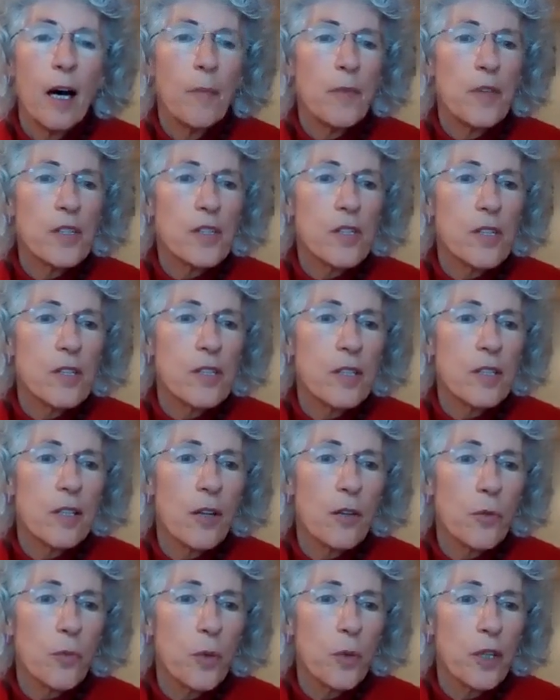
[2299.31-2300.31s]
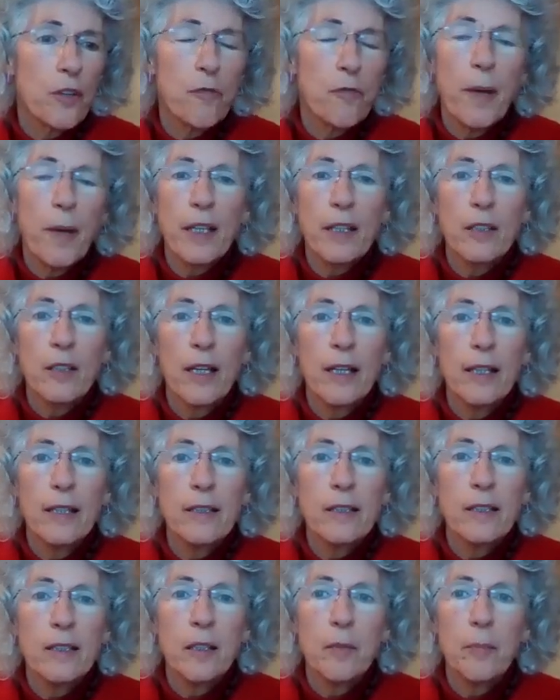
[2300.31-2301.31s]
This is another one of my
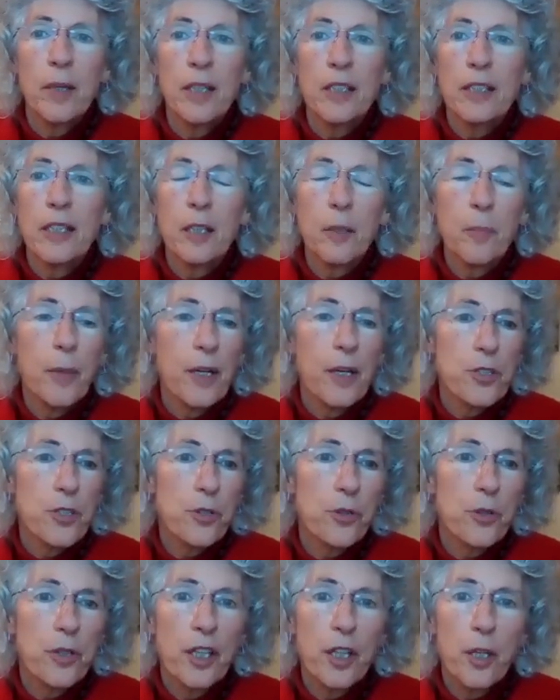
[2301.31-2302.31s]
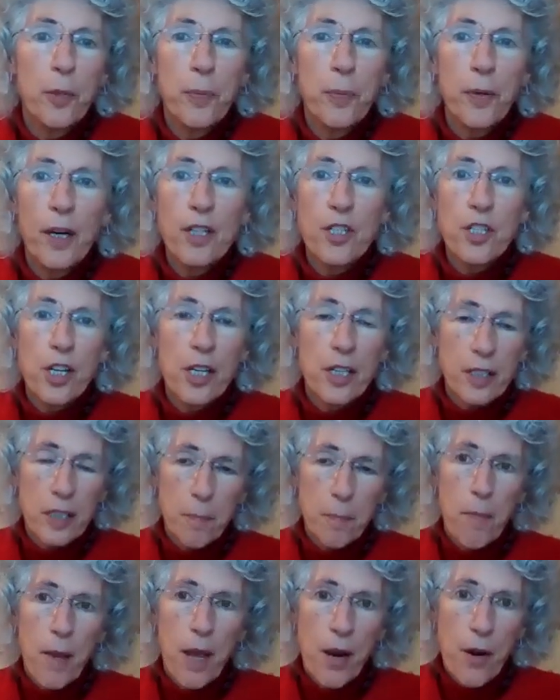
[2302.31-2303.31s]
clients in the Montana Postural Care
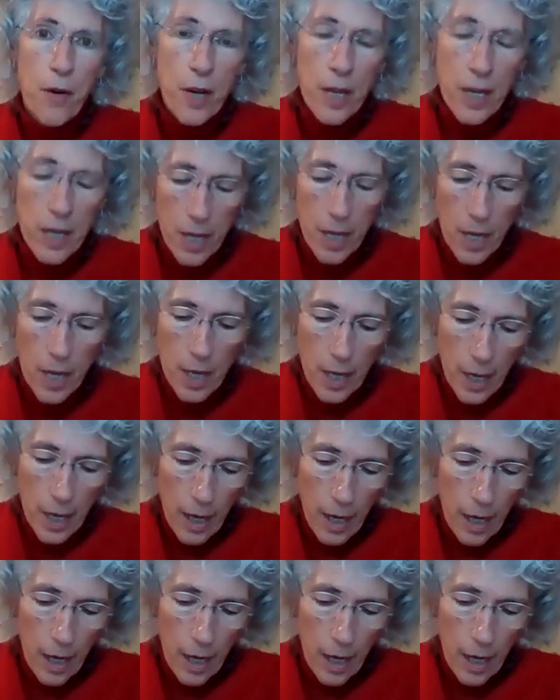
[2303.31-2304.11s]
Project, Mary.